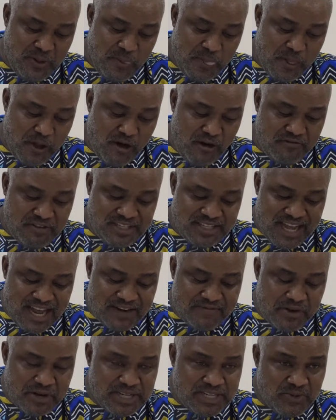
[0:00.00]
and for the
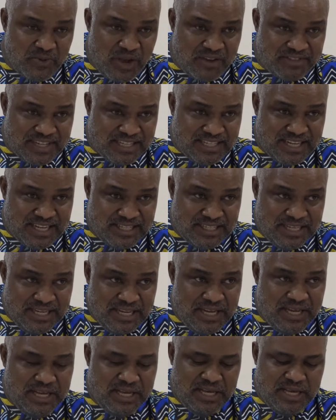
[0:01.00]
use of the sums
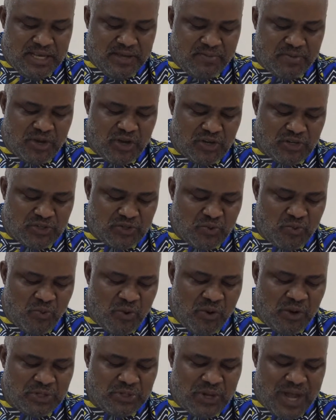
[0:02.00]
received
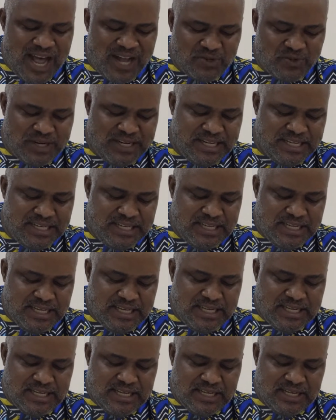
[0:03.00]
from the allocation of the
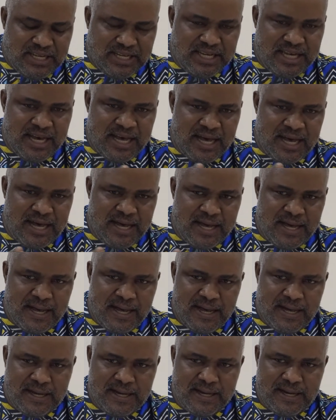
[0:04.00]
Federation account
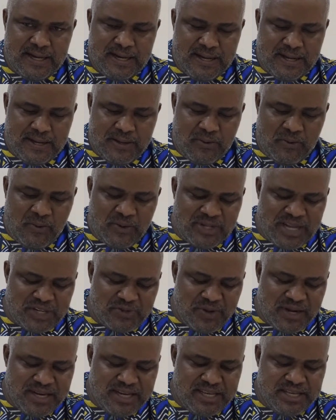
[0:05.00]
for
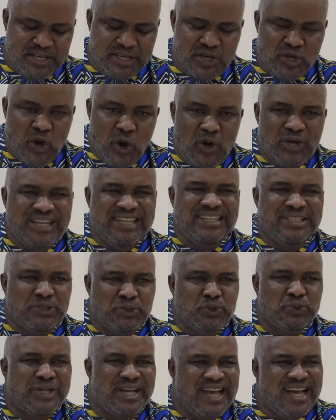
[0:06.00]
tackling ecological
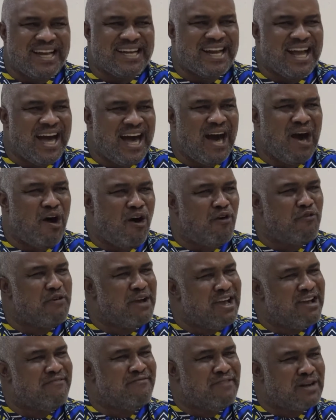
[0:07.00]
problems
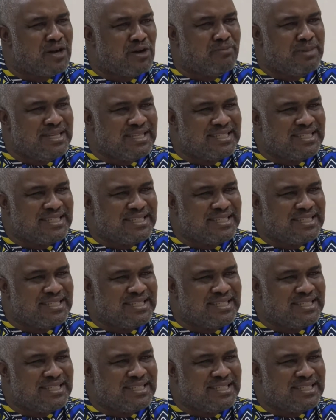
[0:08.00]
which arise